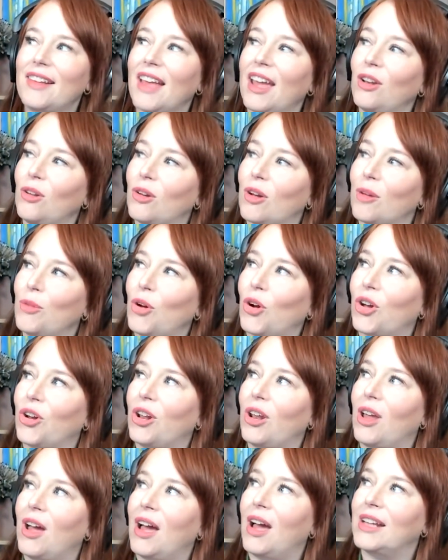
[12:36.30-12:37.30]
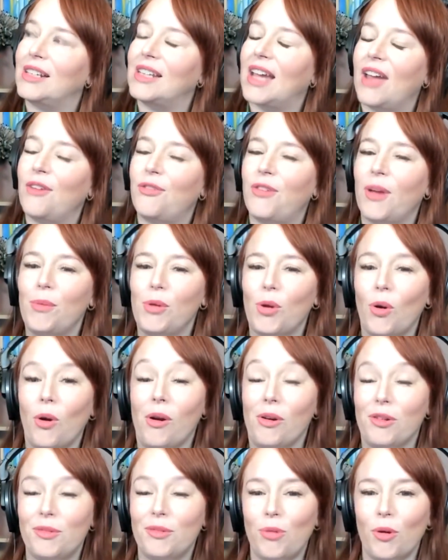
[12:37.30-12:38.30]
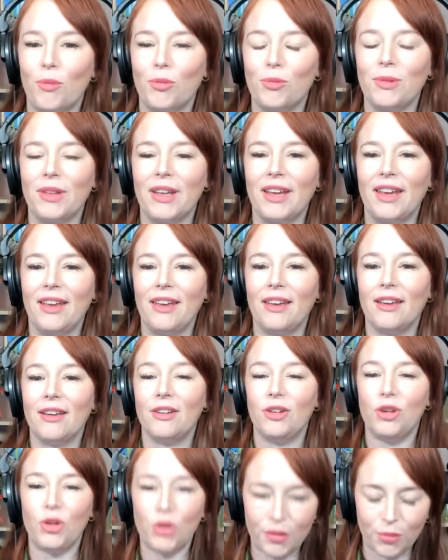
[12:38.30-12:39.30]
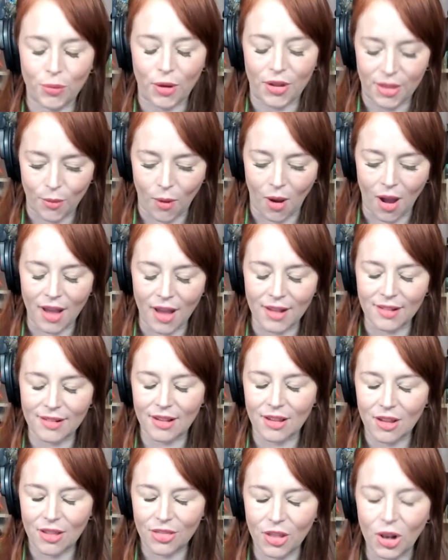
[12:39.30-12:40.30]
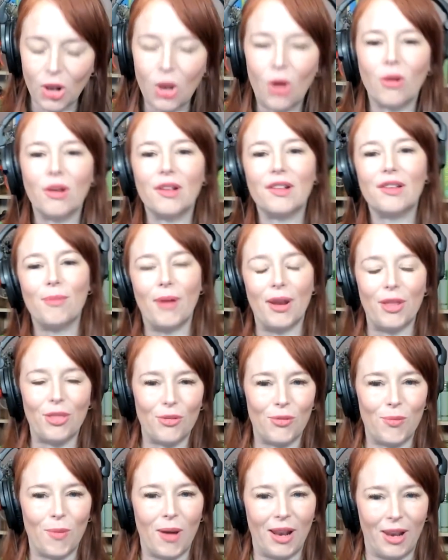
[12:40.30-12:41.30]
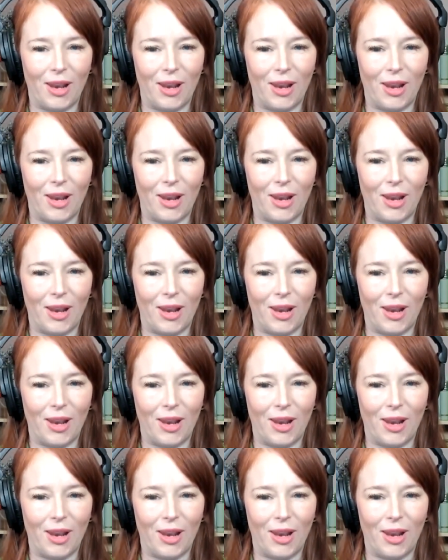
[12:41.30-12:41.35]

And look, I'm not going to lie, Dan. February is probably newsworthy wise the longest month of my